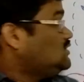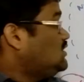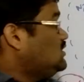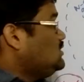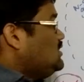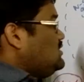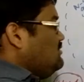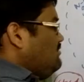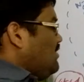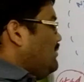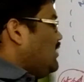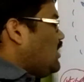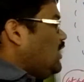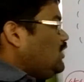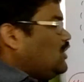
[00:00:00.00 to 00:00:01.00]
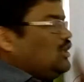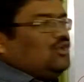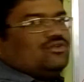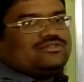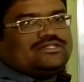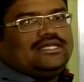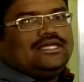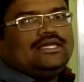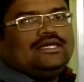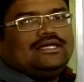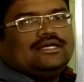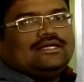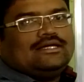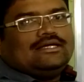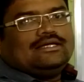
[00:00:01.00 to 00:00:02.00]
This will be continuously,
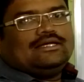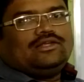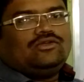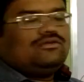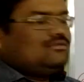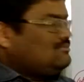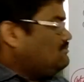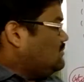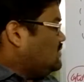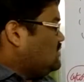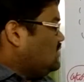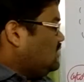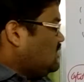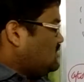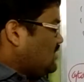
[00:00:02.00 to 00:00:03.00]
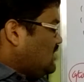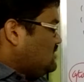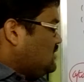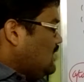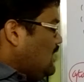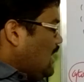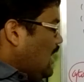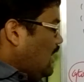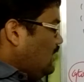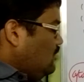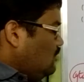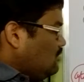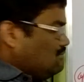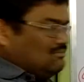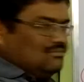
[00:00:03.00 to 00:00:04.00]
synthesized
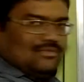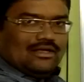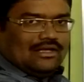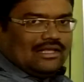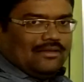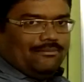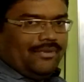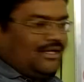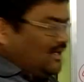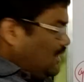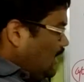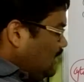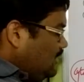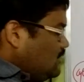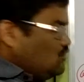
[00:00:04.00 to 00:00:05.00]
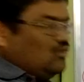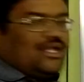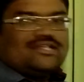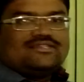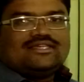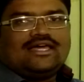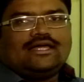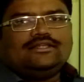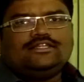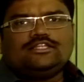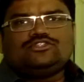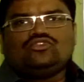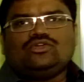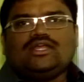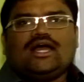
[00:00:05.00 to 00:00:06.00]
and repeated. And this
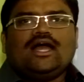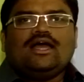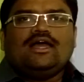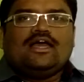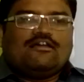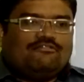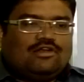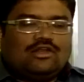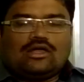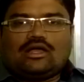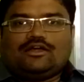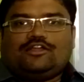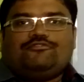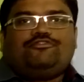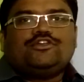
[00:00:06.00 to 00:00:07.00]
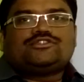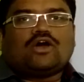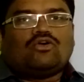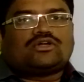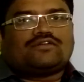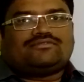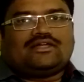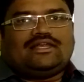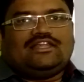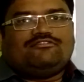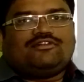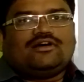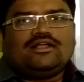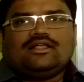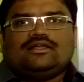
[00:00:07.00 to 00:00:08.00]
urea will diffuse out of the
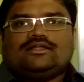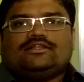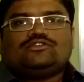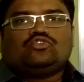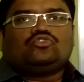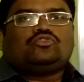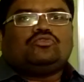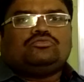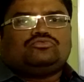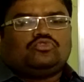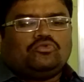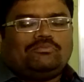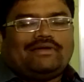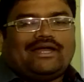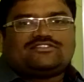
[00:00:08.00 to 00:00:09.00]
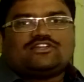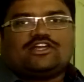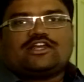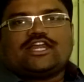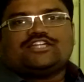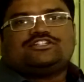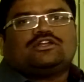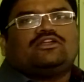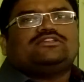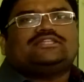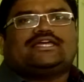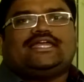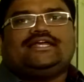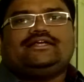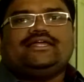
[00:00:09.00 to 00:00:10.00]
liver through blood circulation, reach the
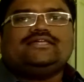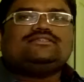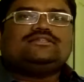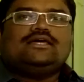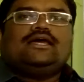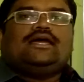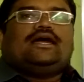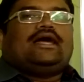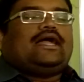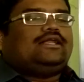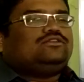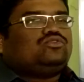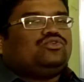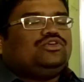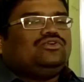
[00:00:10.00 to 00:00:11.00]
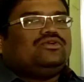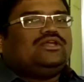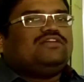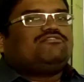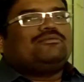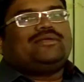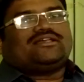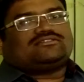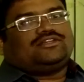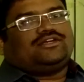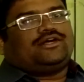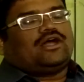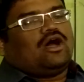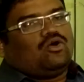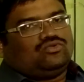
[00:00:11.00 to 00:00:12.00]
kidneys, and through urine it will be
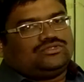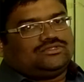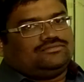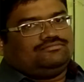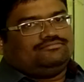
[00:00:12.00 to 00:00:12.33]
excreted out.